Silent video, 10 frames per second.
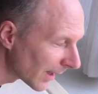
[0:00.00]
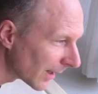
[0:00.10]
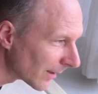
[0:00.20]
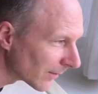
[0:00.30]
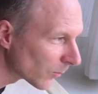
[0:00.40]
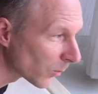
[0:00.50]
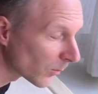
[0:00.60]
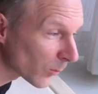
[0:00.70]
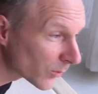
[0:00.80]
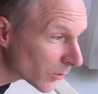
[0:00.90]
and
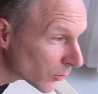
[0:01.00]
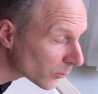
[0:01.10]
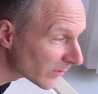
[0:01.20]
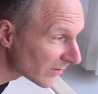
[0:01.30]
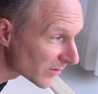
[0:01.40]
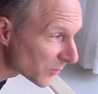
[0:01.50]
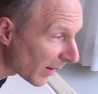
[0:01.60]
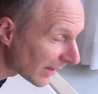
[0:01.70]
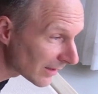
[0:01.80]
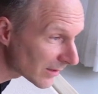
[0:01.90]
what do with your
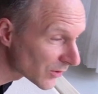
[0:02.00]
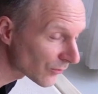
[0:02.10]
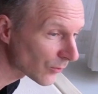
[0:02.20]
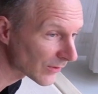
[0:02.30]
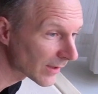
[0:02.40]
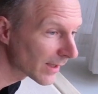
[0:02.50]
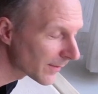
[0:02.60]
spine and so forth